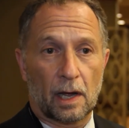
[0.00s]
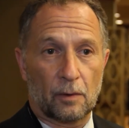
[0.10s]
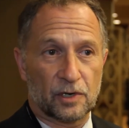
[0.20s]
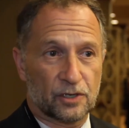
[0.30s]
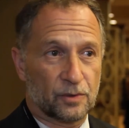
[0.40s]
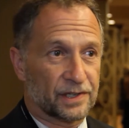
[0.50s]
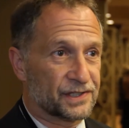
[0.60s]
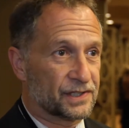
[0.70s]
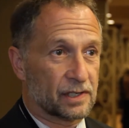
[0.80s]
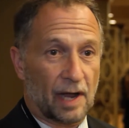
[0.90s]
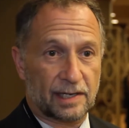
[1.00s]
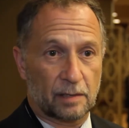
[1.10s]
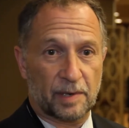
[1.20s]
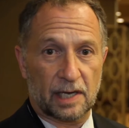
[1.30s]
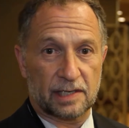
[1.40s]
which was
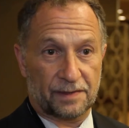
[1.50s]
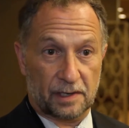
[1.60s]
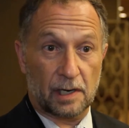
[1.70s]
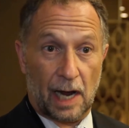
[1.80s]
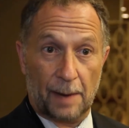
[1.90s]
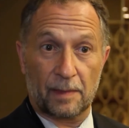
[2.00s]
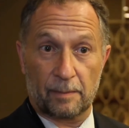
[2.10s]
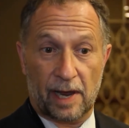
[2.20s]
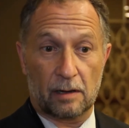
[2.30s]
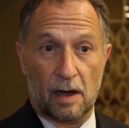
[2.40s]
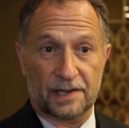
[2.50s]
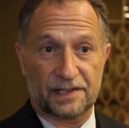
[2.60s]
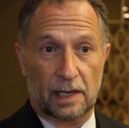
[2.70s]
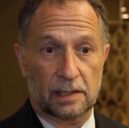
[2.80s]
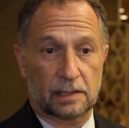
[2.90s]
selected because at the time that made a lot of
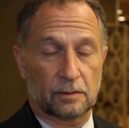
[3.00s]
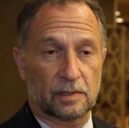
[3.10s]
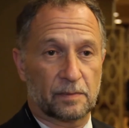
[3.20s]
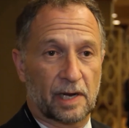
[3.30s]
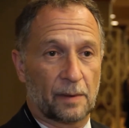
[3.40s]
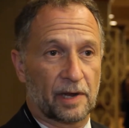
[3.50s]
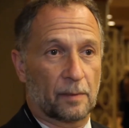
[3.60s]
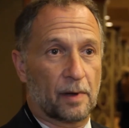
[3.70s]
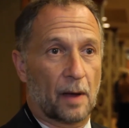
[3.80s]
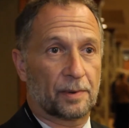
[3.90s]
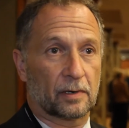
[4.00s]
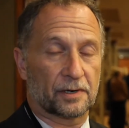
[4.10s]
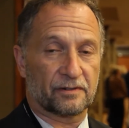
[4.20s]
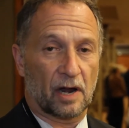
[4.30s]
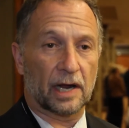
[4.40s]
sense. It was becoming a popular
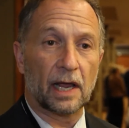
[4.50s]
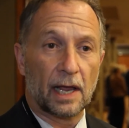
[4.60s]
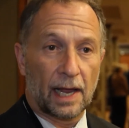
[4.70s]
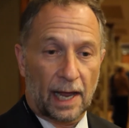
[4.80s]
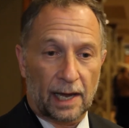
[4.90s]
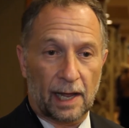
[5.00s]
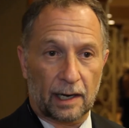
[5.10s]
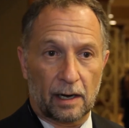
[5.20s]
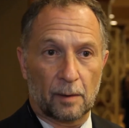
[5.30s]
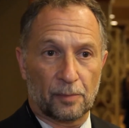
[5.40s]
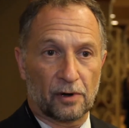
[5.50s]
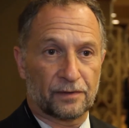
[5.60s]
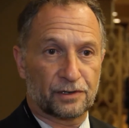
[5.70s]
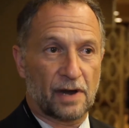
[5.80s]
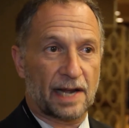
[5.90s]
drug and had a number of
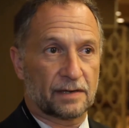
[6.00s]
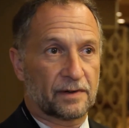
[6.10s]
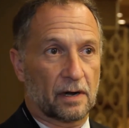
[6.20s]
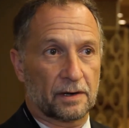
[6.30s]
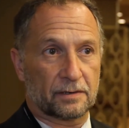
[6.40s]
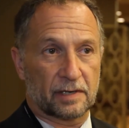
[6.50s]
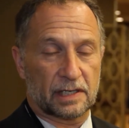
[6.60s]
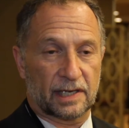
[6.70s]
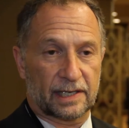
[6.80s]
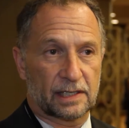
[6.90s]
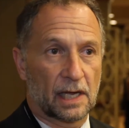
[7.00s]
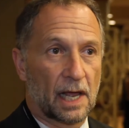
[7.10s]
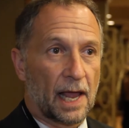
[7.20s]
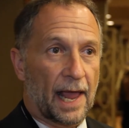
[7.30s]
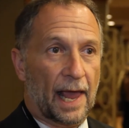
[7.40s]
attractive characteristics.
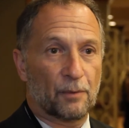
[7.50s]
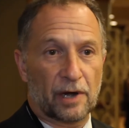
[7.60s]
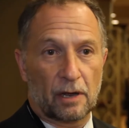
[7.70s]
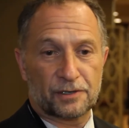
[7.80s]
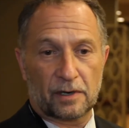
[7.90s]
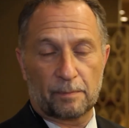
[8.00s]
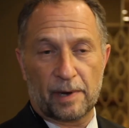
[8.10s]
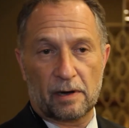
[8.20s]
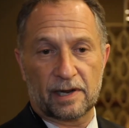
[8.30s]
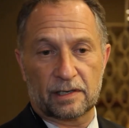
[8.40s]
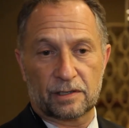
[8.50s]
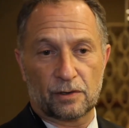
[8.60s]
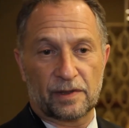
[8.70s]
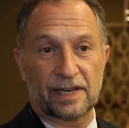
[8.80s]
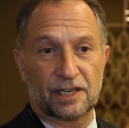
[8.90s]
And we also compared it
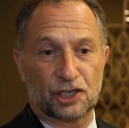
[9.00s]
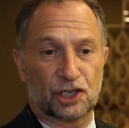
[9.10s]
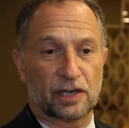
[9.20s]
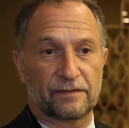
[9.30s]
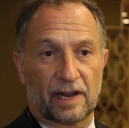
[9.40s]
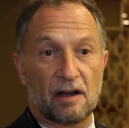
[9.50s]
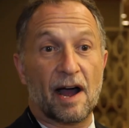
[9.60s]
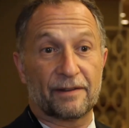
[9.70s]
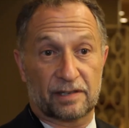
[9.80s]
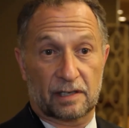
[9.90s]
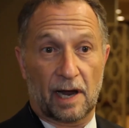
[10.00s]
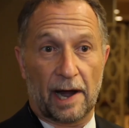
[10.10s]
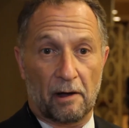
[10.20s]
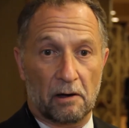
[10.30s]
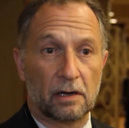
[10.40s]
to the addition of a
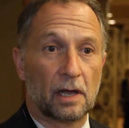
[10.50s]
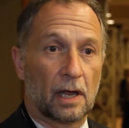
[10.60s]
lifestyle